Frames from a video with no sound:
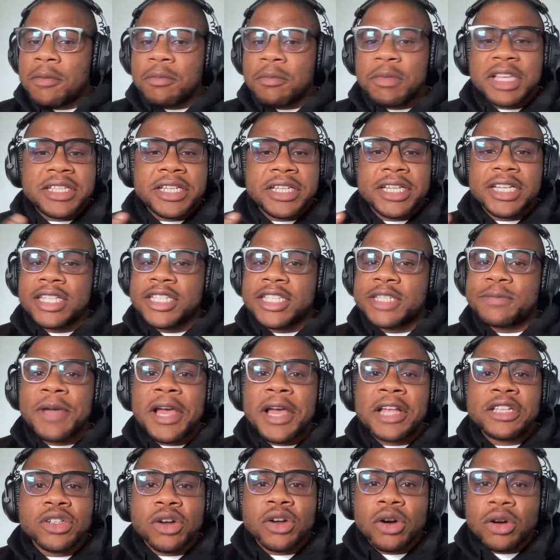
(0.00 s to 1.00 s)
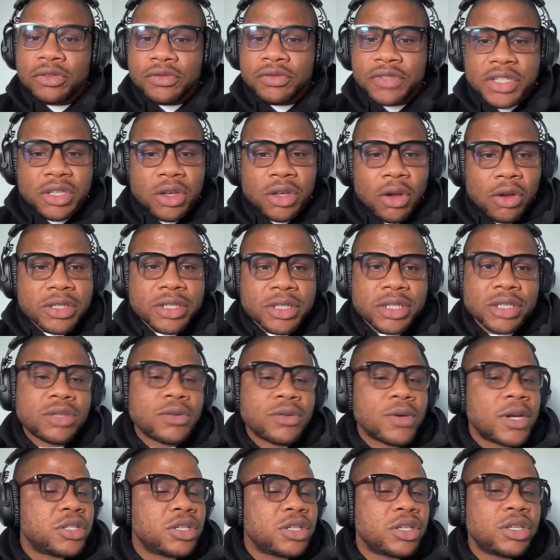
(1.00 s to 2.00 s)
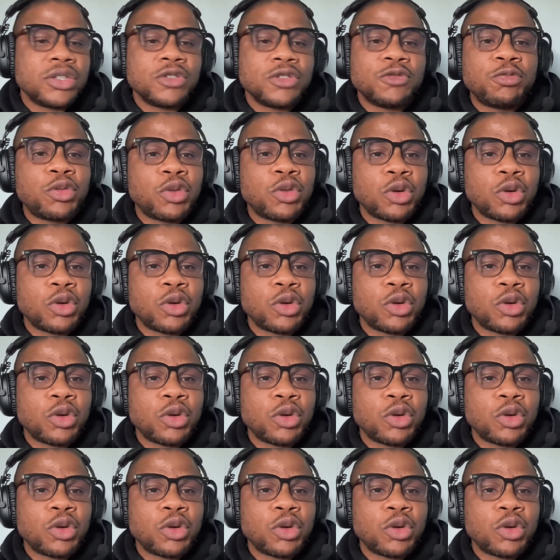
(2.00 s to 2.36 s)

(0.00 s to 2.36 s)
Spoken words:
Basically, spend your own resources to execute